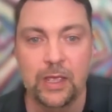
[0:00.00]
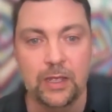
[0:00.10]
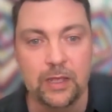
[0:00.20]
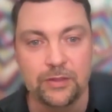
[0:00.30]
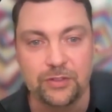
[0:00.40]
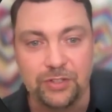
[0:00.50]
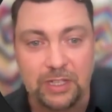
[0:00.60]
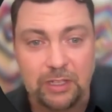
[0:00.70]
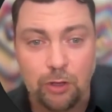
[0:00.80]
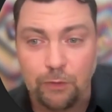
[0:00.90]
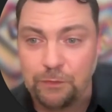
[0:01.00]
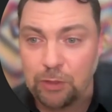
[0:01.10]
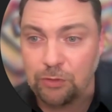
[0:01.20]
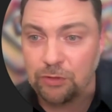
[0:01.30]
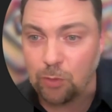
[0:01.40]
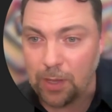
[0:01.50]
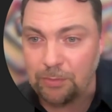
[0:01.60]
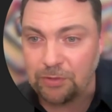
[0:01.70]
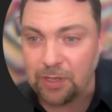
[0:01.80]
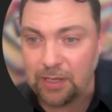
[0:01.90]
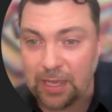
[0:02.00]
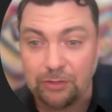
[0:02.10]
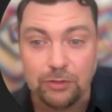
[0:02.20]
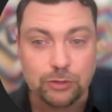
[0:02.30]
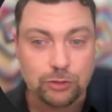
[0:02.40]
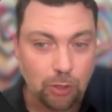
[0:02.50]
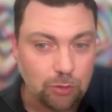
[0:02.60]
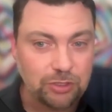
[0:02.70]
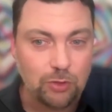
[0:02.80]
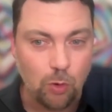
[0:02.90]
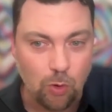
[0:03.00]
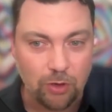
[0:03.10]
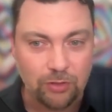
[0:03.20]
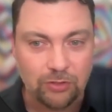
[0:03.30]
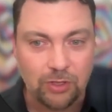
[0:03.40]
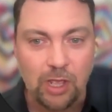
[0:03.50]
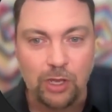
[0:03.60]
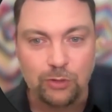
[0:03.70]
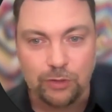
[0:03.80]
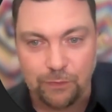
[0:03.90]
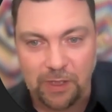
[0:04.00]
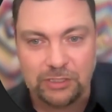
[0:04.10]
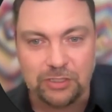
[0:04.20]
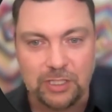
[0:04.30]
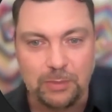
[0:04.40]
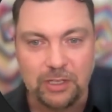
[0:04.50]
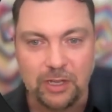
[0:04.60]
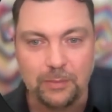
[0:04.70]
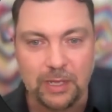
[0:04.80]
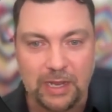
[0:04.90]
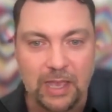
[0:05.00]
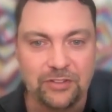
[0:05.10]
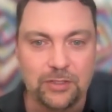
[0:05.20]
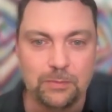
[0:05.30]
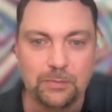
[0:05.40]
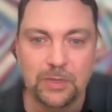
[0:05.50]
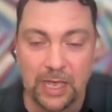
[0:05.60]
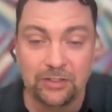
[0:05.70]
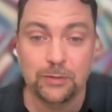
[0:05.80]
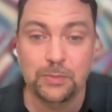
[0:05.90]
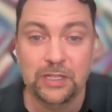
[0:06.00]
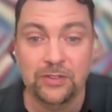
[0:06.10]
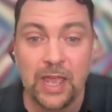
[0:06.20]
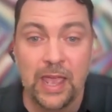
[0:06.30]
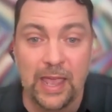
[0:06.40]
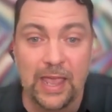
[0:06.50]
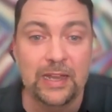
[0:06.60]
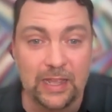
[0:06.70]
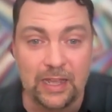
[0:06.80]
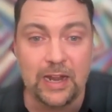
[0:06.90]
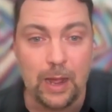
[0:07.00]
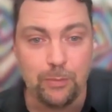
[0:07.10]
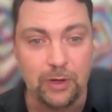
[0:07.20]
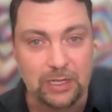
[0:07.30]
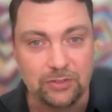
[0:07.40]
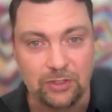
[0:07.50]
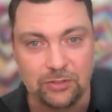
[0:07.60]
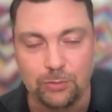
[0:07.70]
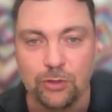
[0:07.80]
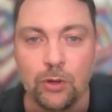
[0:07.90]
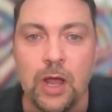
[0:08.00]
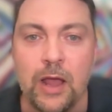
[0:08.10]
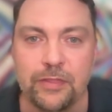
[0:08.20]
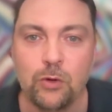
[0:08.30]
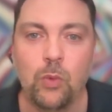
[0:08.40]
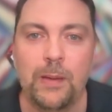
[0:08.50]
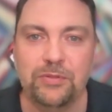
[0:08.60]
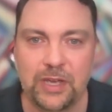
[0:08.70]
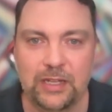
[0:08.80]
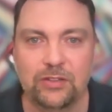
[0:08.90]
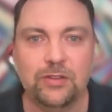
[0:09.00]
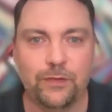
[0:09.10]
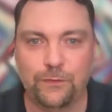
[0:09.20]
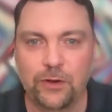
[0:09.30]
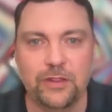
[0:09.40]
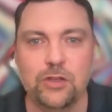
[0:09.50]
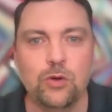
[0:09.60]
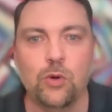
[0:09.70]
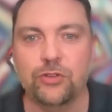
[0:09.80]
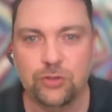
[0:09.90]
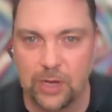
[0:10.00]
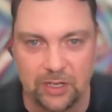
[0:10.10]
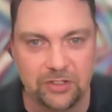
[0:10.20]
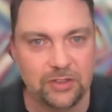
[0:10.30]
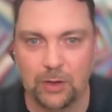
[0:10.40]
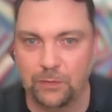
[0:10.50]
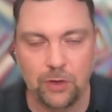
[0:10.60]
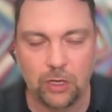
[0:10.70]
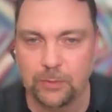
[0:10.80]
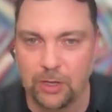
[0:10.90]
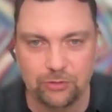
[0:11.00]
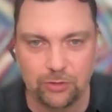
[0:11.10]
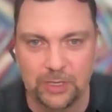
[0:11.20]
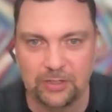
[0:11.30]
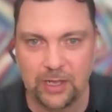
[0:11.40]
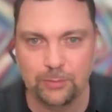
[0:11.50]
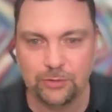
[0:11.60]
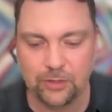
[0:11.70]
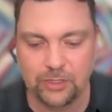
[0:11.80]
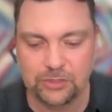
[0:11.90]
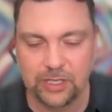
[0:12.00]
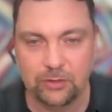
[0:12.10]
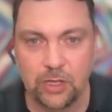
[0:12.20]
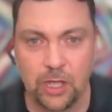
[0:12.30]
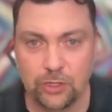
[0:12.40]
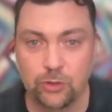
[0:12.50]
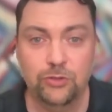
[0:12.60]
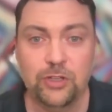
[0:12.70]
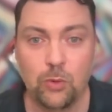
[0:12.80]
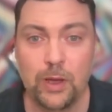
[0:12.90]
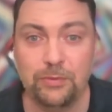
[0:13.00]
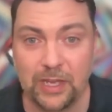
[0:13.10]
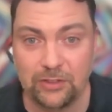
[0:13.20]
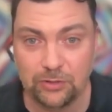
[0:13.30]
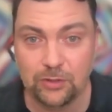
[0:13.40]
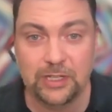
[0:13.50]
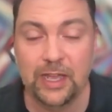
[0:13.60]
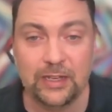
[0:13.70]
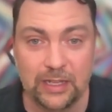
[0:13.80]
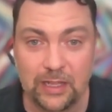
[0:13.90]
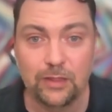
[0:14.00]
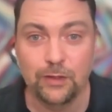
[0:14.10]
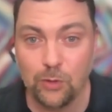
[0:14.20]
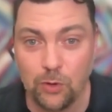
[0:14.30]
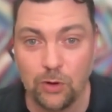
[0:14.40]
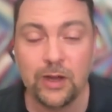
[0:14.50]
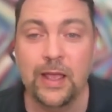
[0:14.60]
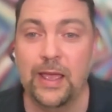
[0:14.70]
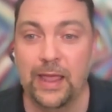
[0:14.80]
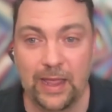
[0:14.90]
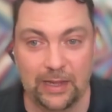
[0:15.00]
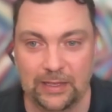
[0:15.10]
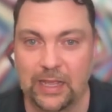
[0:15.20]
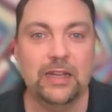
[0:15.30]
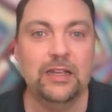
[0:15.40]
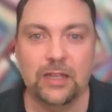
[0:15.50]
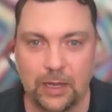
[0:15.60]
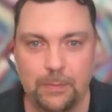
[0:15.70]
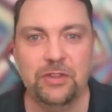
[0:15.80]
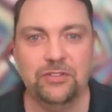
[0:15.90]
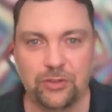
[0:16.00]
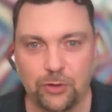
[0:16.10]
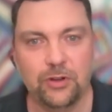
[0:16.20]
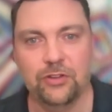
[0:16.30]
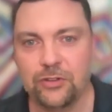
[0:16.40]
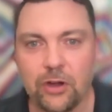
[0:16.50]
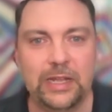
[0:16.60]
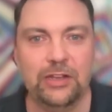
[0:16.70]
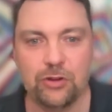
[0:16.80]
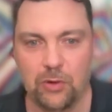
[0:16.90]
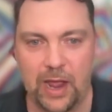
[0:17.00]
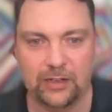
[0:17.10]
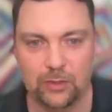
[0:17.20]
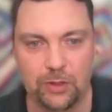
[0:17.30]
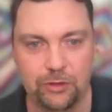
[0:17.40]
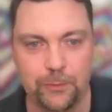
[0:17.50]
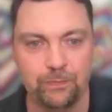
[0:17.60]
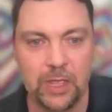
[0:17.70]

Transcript: The CEO views the website as the Trojan horse to eventually become an SMB's end to end operating system. So, the website is the foot in the door strategy that we've talked about so many times on the channel. Using a website to get in the door and getting a business owner to start interacting with you.